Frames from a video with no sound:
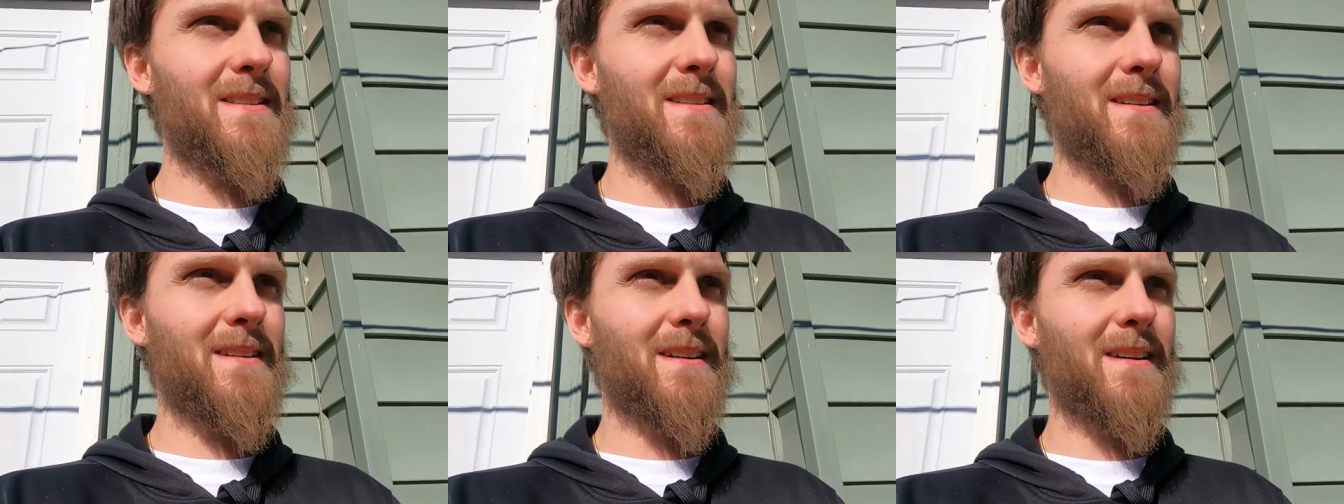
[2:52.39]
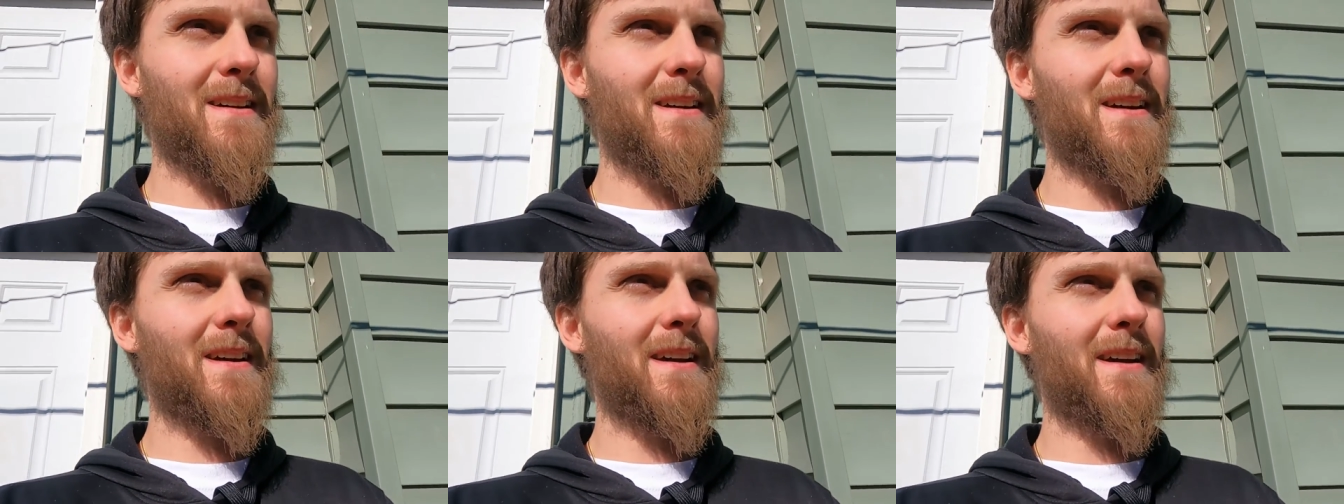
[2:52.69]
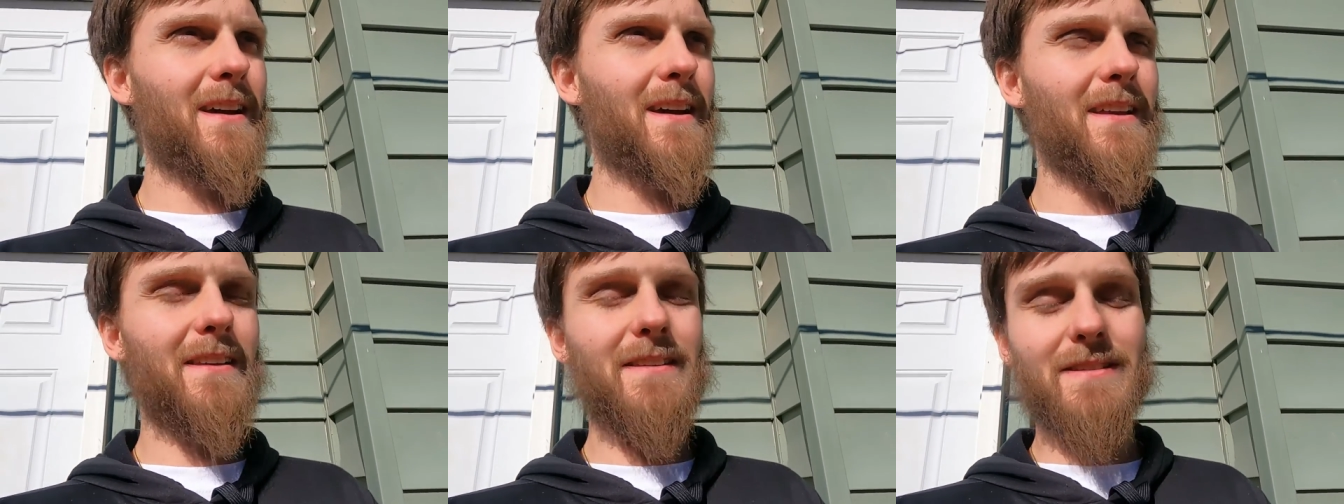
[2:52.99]

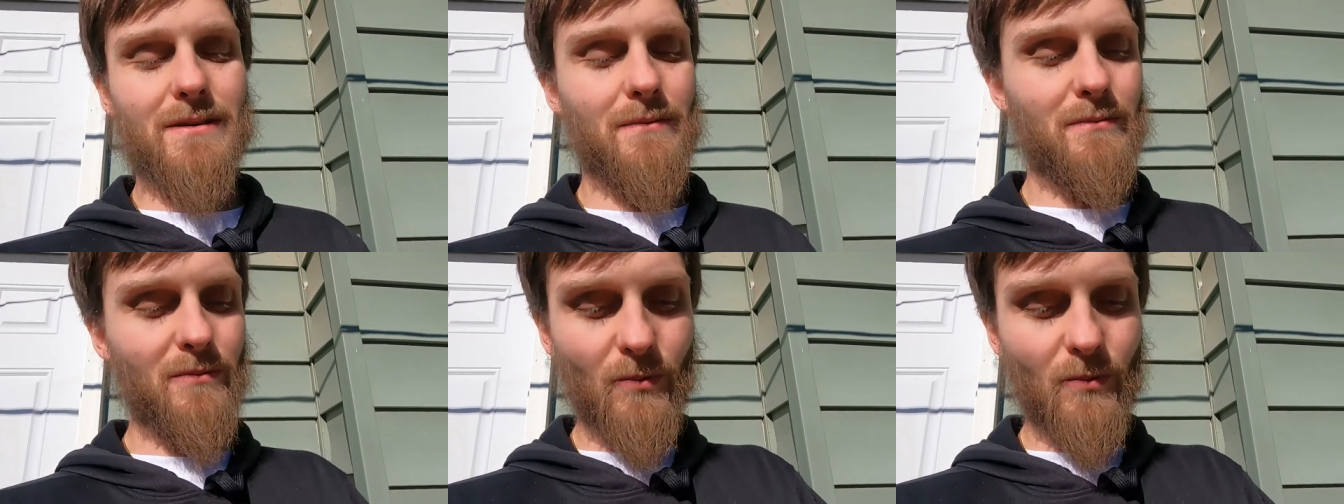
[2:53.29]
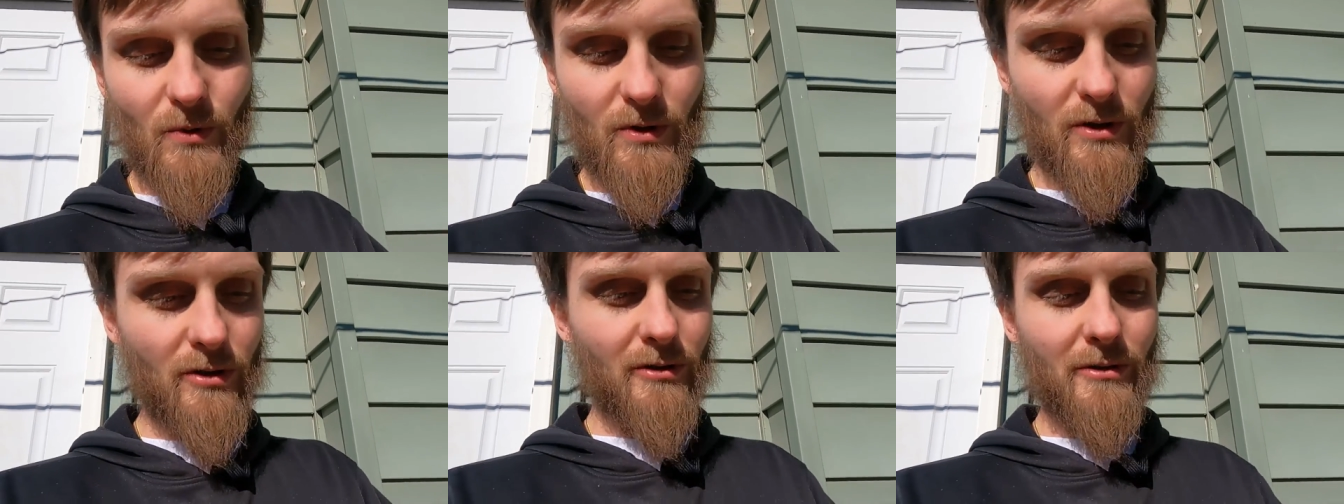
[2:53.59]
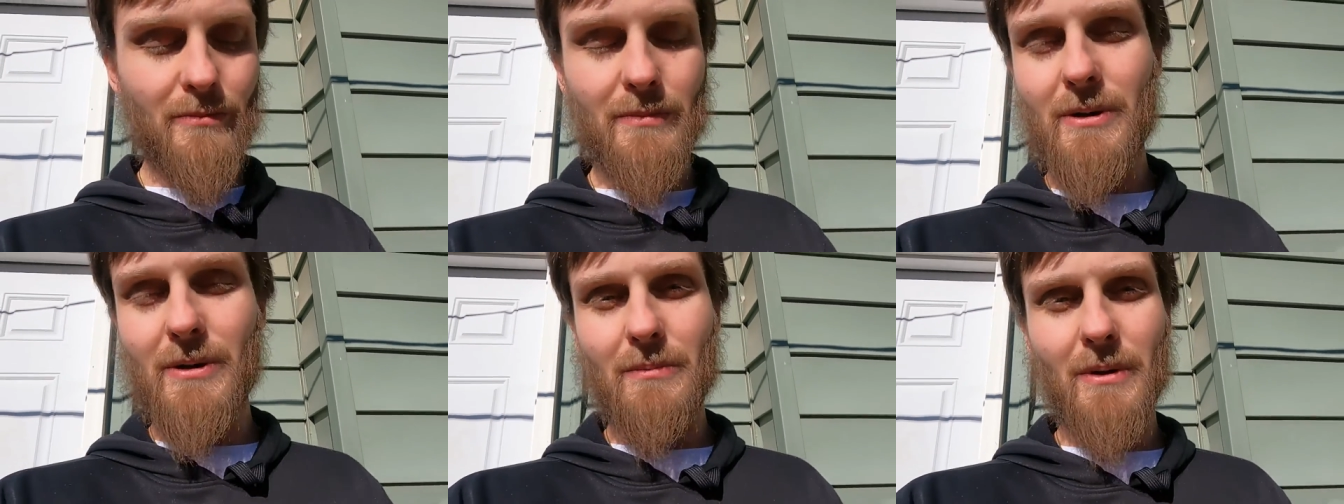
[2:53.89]
And this could
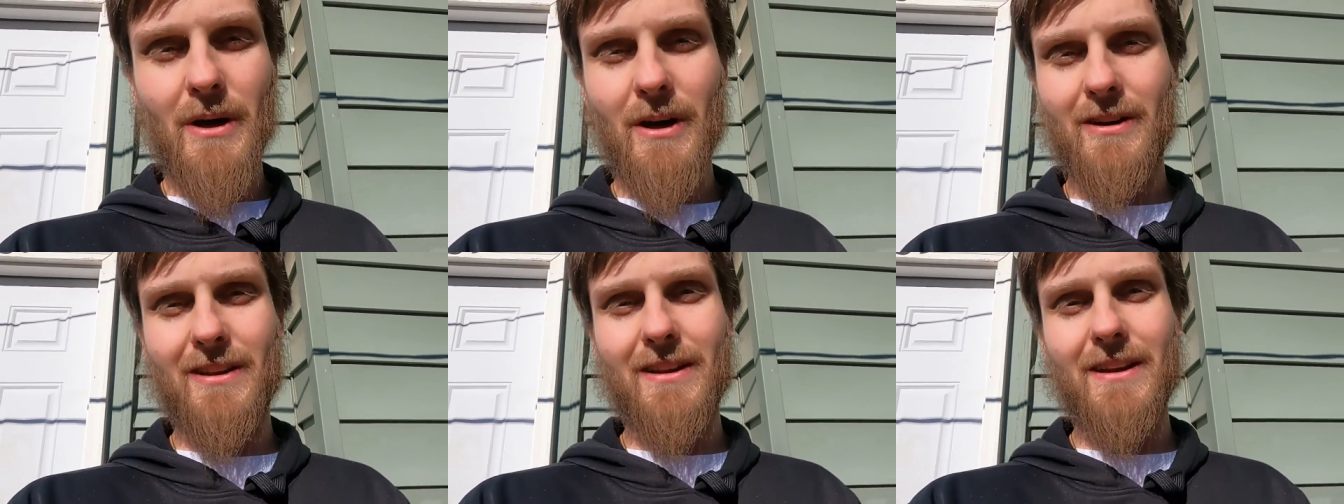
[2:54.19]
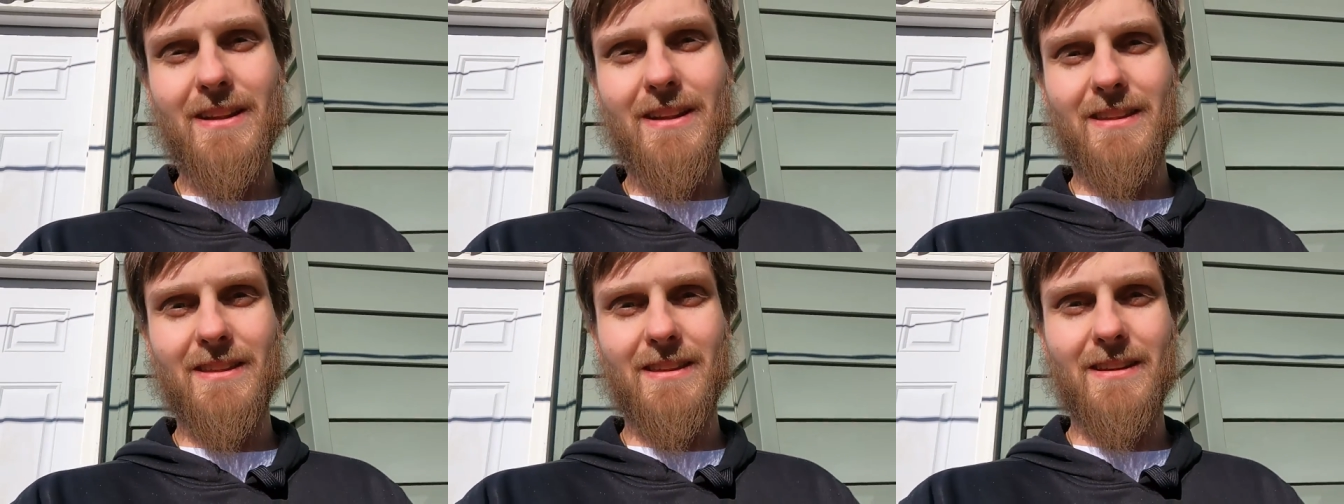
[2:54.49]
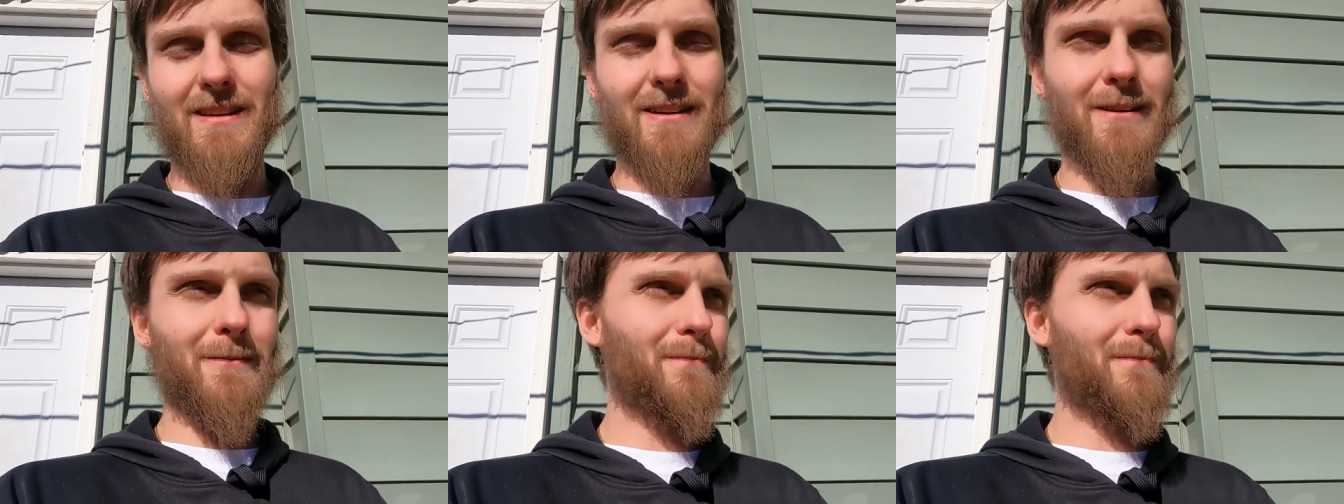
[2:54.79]
literally be about
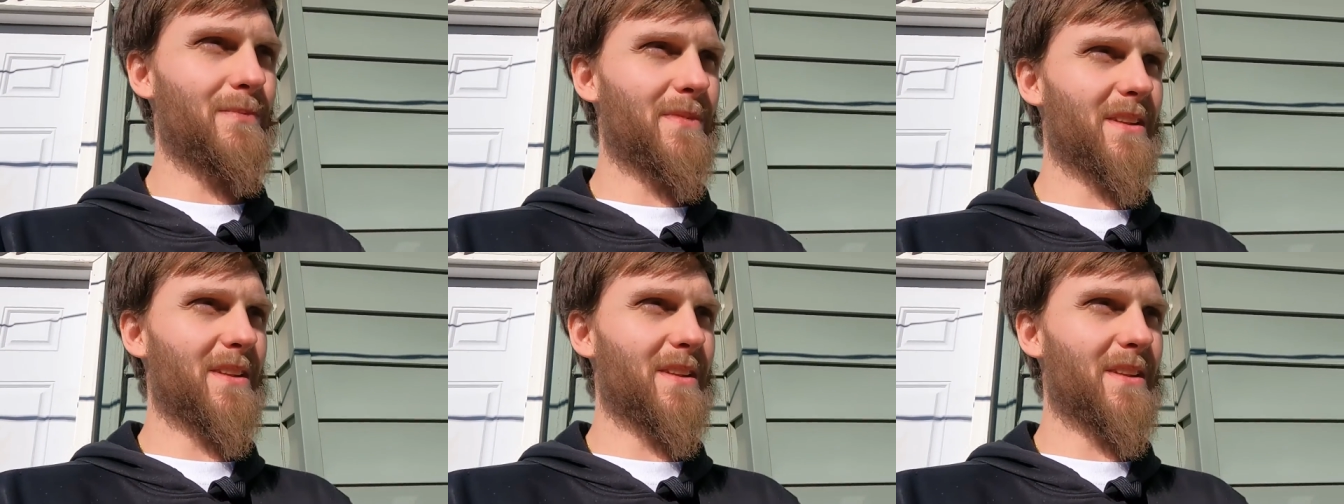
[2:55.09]
anything.